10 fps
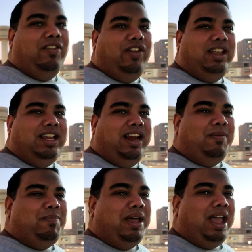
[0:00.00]
to fix it
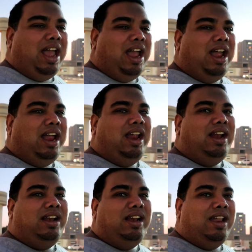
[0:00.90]
up
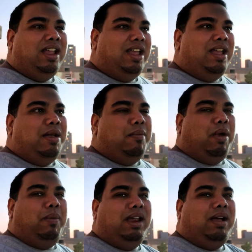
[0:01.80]
and
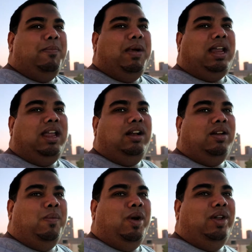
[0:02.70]
probably come back
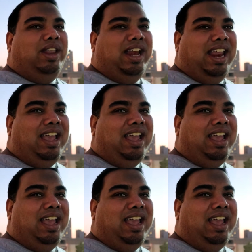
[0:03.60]
here tomorrow then.